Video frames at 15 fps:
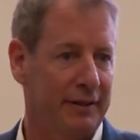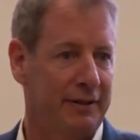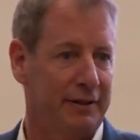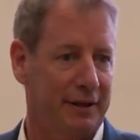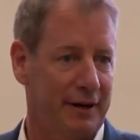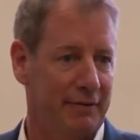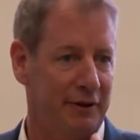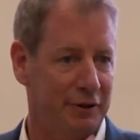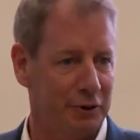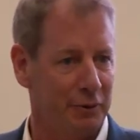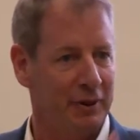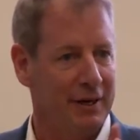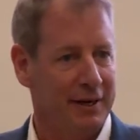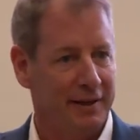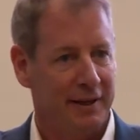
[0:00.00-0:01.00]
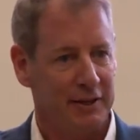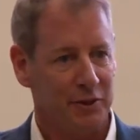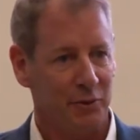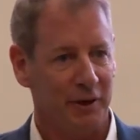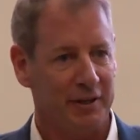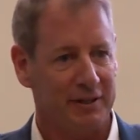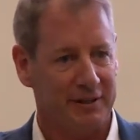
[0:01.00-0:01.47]
And you'd have to, so this is
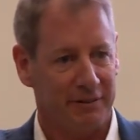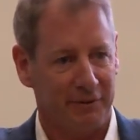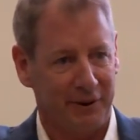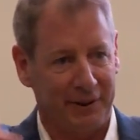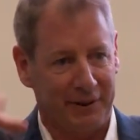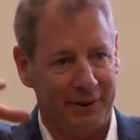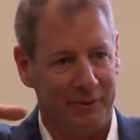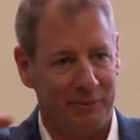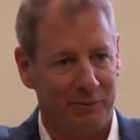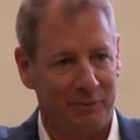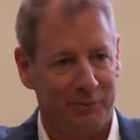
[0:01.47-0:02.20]
one of these things I feel like the,